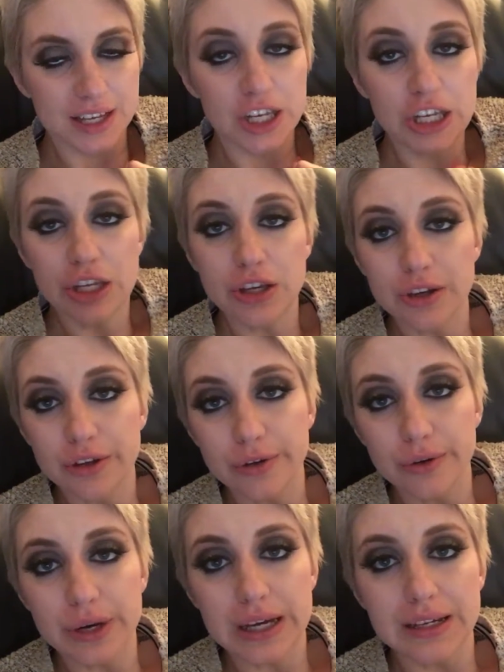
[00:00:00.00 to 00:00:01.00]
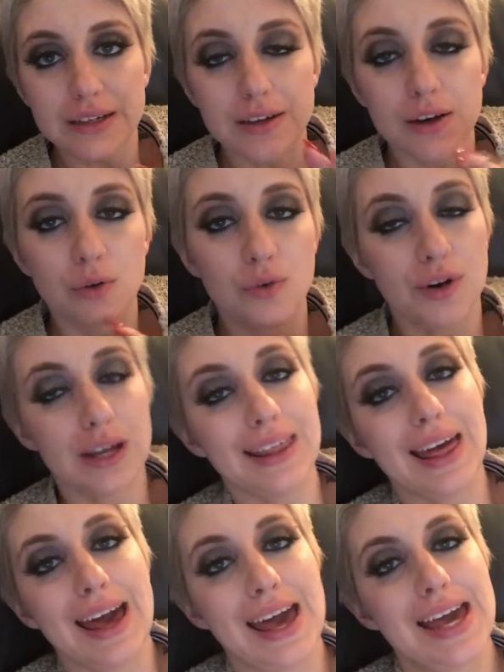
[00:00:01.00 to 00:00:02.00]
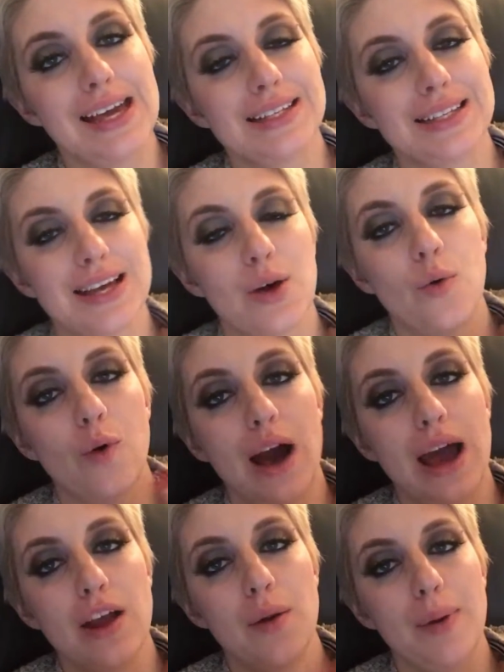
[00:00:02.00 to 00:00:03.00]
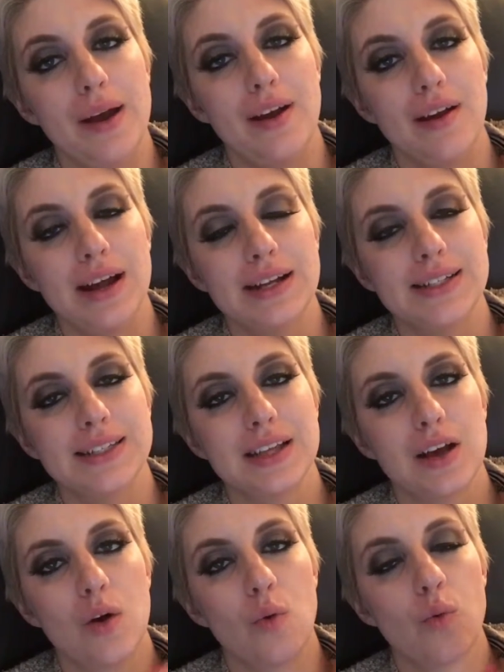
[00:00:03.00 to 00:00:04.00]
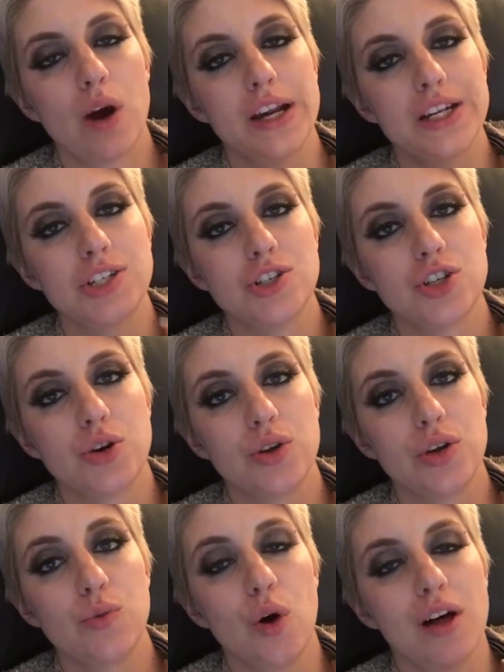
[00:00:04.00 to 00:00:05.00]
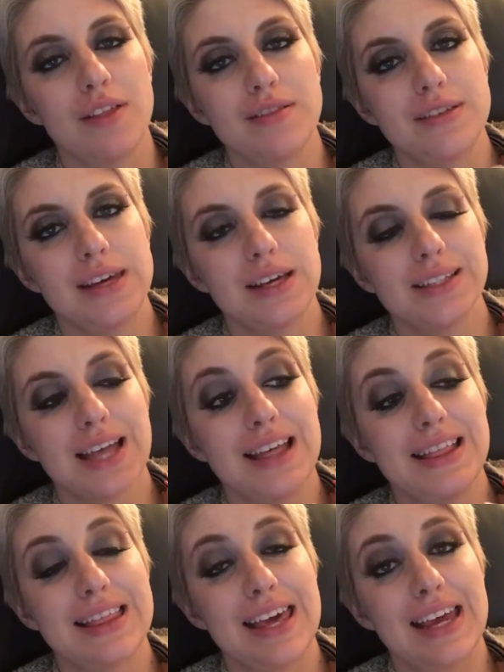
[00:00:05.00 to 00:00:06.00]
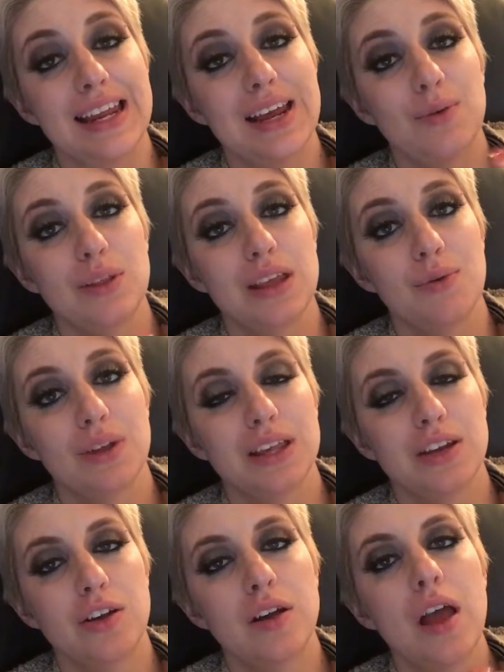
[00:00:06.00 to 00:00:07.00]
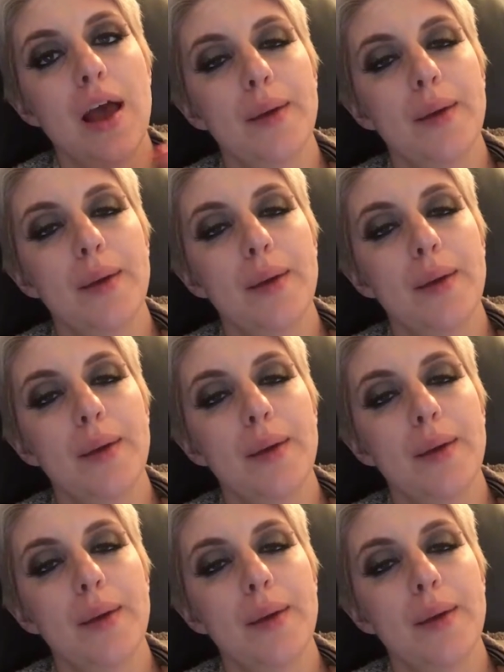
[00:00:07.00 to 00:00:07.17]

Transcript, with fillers: you realize why your parents wanted to show you all the things they did when they were little,